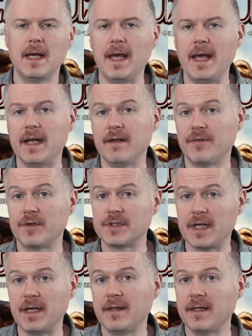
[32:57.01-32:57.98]
And if there's
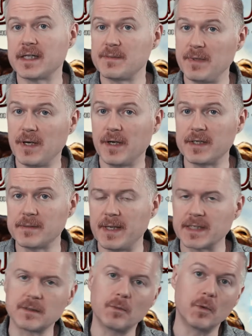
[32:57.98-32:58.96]
anything that's beyond this
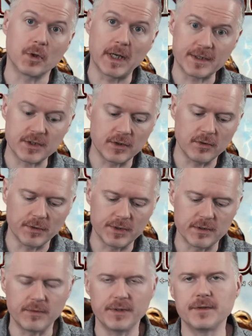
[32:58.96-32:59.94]
maximum, we're actually going
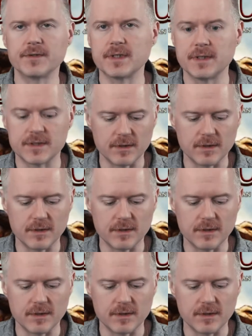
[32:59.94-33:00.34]
to reduce it.